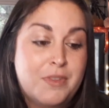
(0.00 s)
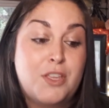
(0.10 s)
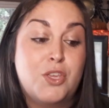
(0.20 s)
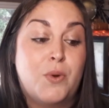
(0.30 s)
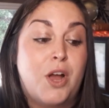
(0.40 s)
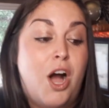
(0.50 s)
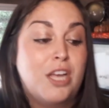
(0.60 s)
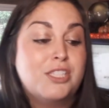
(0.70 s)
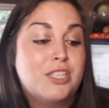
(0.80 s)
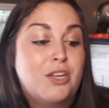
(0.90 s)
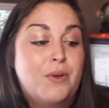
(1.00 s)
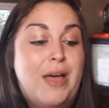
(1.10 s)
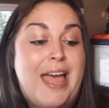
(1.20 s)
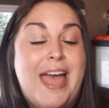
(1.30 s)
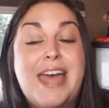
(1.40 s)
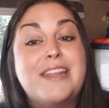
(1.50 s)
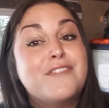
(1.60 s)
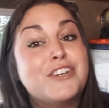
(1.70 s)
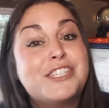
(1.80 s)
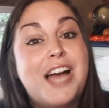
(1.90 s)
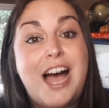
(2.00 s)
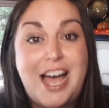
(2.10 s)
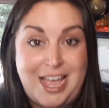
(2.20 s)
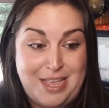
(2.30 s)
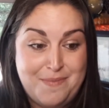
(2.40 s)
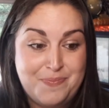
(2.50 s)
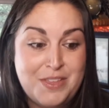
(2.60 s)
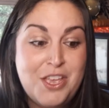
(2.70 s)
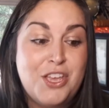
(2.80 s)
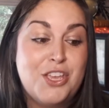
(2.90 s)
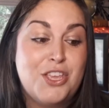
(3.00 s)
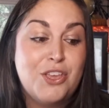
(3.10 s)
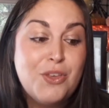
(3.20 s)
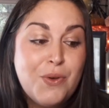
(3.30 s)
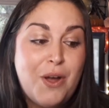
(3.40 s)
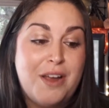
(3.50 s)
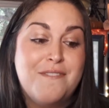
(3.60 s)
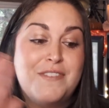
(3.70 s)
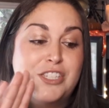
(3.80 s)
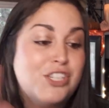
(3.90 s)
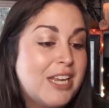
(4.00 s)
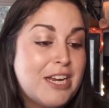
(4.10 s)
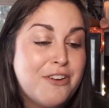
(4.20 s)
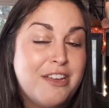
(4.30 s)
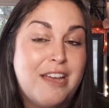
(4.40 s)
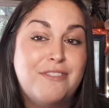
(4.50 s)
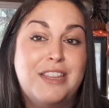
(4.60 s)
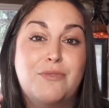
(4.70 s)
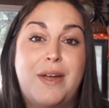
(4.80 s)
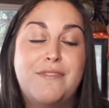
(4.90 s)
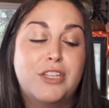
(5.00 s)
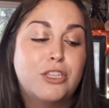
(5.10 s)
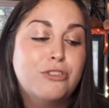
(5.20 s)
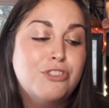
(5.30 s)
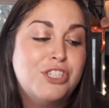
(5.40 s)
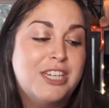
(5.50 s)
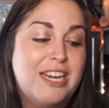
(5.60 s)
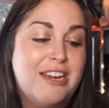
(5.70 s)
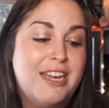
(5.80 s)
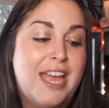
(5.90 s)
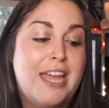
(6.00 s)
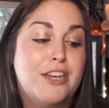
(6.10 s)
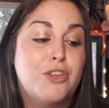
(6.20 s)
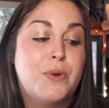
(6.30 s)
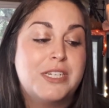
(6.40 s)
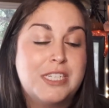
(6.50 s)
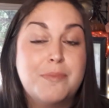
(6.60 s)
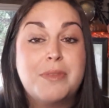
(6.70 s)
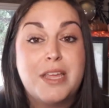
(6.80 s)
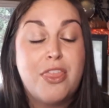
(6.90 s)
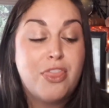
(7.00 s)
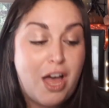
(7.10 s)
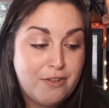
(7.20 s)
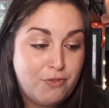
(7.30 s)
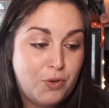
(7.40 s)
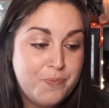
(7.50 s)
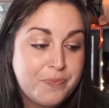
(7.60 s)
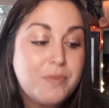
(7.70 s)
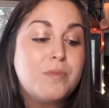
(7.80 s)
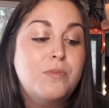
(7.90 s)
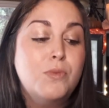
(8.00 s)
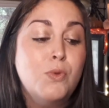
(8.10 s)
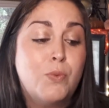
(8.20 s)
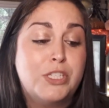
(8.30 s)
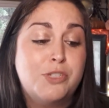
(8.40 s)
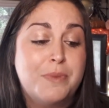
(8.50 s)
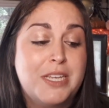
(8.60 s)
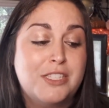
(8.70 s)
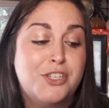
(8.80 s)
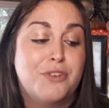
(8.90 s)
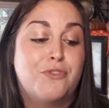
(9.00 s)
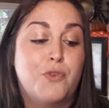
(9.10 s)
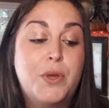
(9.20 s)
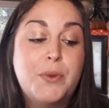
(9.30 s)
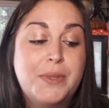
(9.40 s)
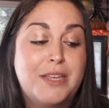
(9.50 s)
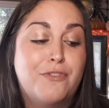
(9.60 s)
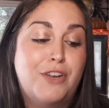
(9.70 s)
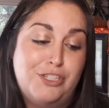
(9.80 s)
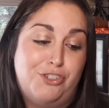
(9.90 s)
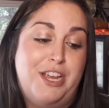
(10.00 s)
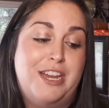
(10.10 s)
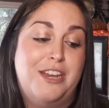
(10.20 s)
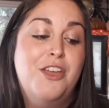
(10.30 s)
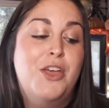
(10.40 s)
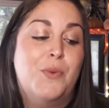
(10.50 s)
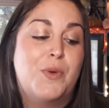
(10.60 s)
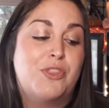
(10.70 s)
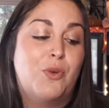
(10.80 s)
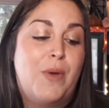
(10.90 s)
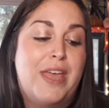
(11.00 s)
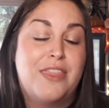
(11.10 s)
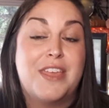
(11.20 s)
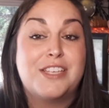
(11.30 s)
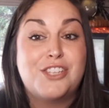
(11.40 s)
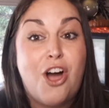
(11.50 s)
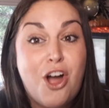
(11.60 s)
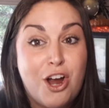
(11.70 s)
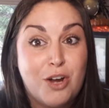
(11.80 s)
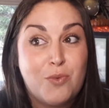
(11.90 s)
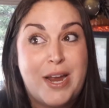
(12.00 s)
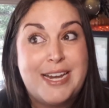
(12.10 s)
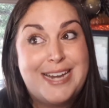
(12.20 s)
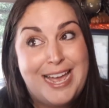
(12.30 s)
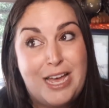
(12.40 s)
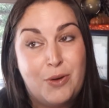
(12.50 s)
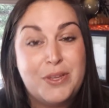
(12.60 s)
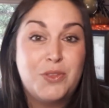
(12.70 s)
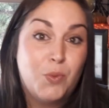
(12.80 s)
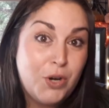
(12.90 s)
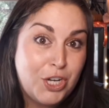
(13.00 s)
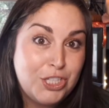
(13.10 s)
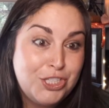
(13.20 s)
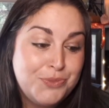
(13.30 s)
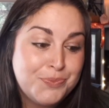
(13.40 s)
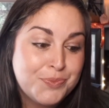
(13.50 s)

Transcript: You are also ahead of your time. You are a visionary, a revolutionary, and you are deeply thoughtful, which means you're frequently frustrated with the way things are right now in the world.